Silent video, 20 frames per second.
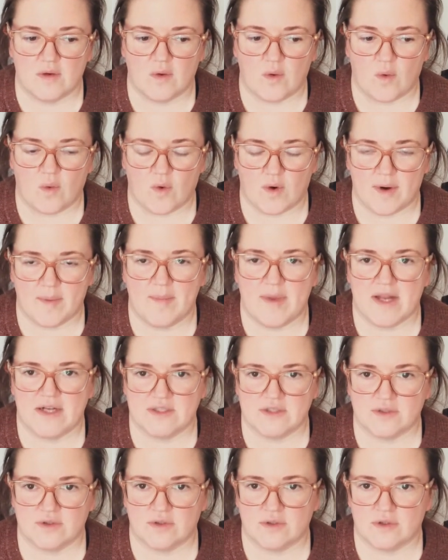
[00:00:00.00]

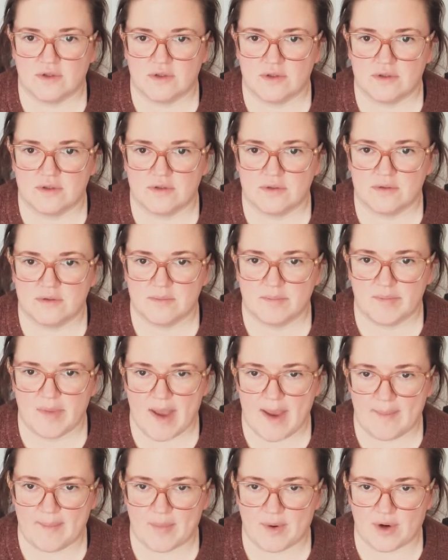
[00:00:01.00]
ornamental
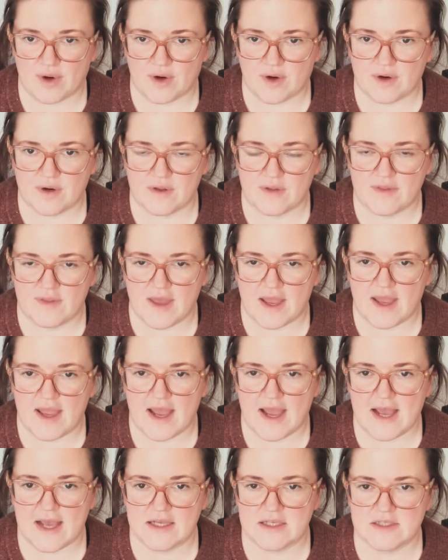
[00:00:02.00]
pepper that
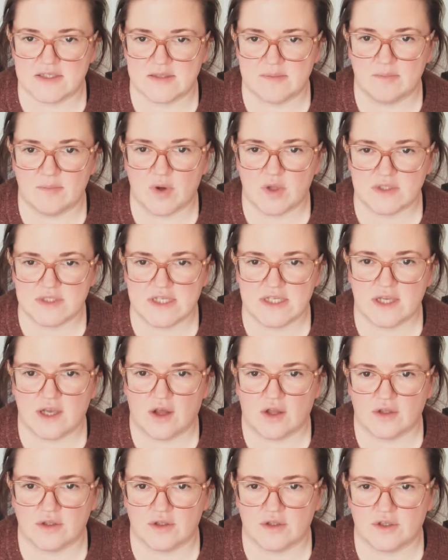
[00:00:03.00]
has
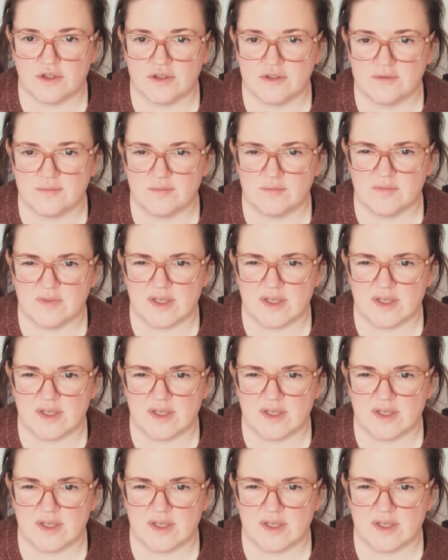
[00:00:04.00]
multicolored,